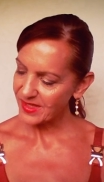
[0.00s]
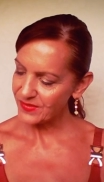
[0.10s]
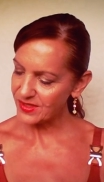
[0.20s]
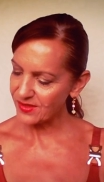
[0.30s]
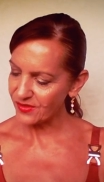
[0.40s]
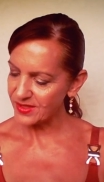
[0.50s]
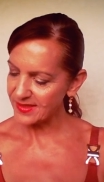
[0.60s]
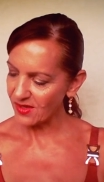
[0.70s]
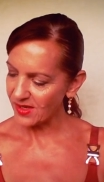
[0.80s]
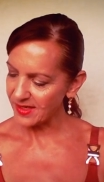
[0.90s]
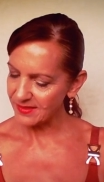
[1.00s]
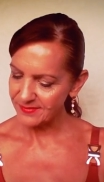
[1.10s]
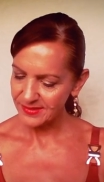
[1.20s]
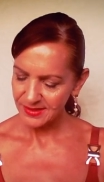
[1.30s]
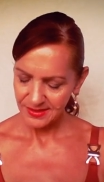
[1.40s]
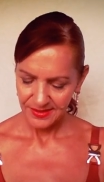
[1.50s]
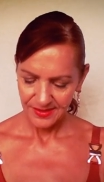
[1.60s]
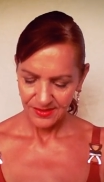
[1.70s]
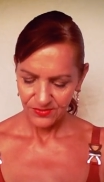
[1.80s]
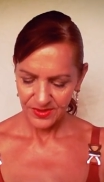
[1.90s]
you so desire.
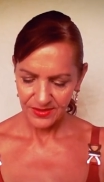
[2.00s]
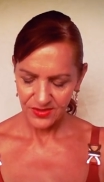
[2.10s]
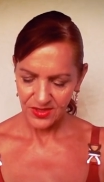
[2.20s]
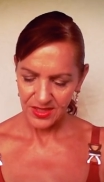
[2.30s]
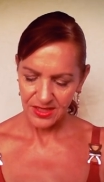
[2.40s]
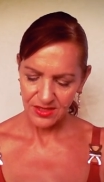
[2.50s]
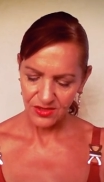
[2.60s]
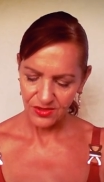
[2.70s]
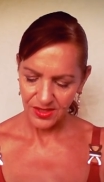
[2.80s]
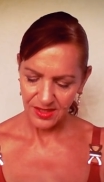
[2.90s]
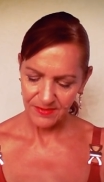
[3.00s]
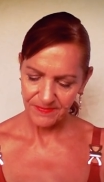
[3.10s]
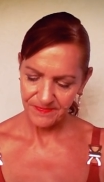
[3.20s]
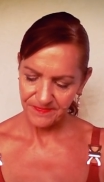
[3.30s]
What else do you need to know there?